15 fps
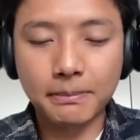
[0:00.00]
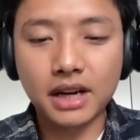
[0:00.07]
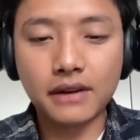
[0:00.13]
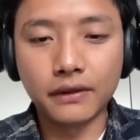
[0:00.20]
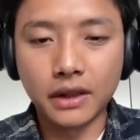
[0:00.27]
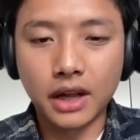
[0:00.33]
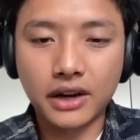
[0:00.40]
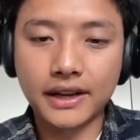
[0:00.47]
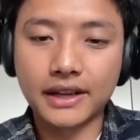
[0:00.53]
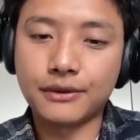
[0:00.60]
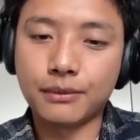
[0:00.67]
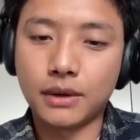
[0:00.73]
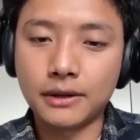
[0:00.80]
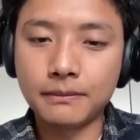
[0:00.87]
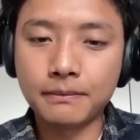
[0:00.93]
a bit of luck
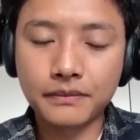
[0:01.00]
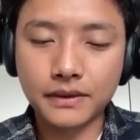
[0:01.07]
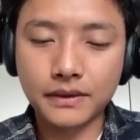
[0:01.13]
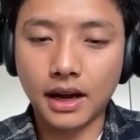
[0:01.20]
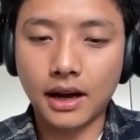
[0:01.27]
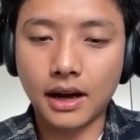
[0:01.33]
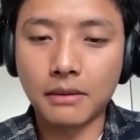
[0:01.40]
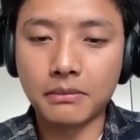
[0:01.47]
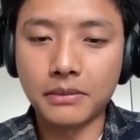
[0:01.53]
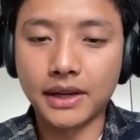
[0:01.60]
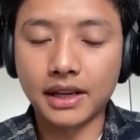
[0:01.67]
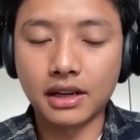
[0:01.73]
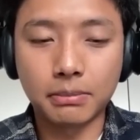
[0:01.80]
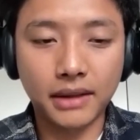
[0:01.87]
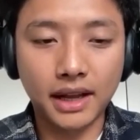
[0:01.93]
as well. You
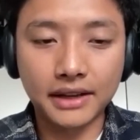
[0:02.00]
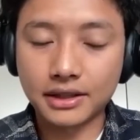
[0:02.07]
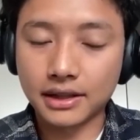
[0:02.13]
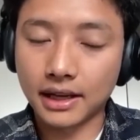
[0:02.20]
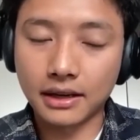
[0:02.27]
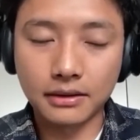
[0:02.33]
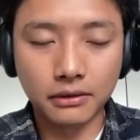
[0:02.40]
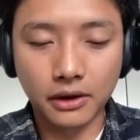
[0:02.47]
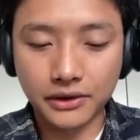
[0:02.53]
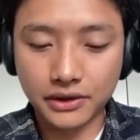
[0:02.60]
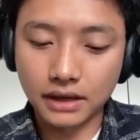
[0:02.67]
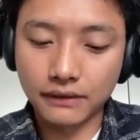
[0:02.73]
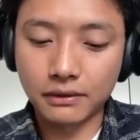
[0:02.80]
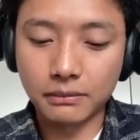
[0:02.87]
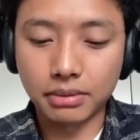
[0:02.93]
can apply to like lots
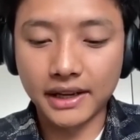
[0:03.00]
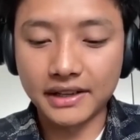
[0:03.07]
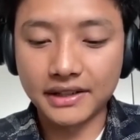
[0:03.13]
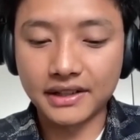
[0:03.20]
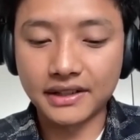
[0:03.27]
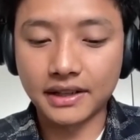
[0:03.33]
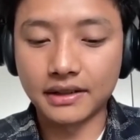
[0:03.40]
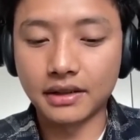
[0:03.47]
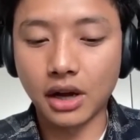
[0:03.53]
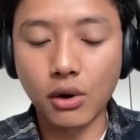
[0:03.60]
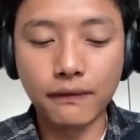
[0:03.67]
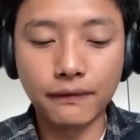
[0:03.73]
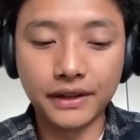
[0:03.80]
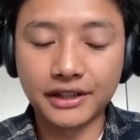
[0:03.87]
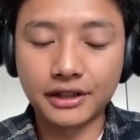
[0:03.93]
of different places, and
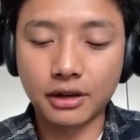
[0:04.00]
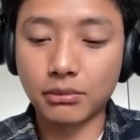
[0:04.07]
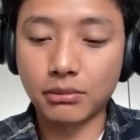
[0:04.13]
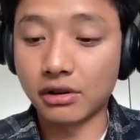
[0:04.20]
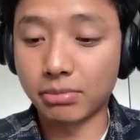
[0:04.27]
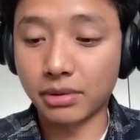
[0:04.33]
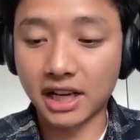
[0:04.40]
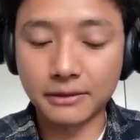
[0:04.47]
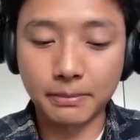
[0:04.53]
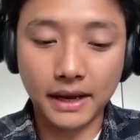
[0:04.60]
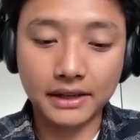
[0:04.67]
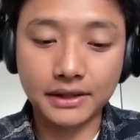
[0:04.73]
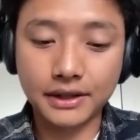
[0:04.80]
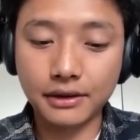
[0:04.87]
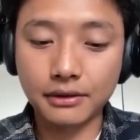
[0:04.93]
hopefully someone replies
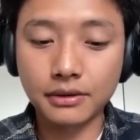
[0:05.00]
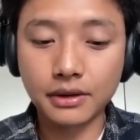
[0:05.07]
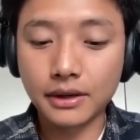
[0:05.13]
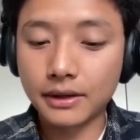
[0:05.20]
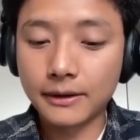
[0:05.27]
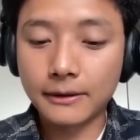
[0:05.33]
back to you.